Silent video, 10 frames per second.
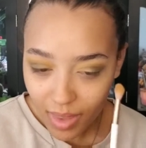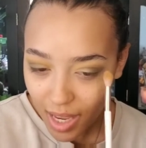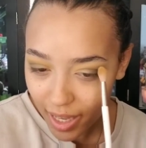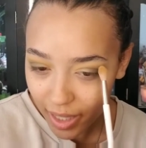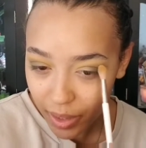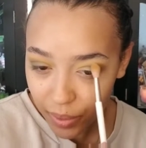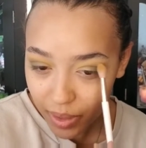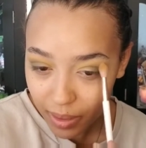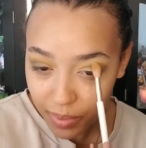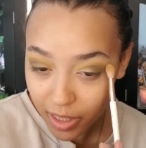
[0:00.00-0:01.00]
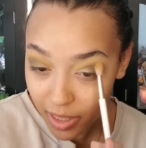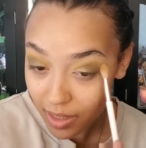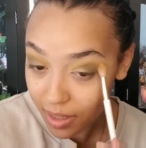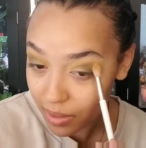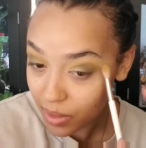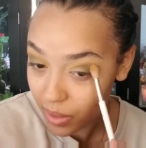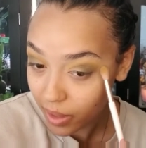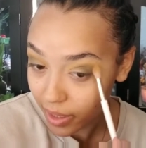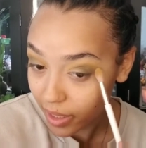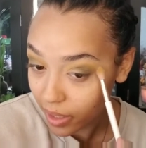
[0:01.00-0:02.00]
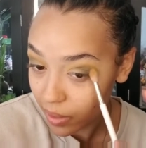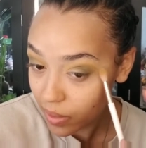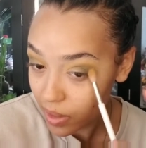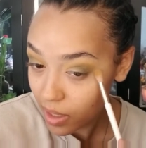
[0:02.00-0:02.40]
And I know that I'm just now starting it out.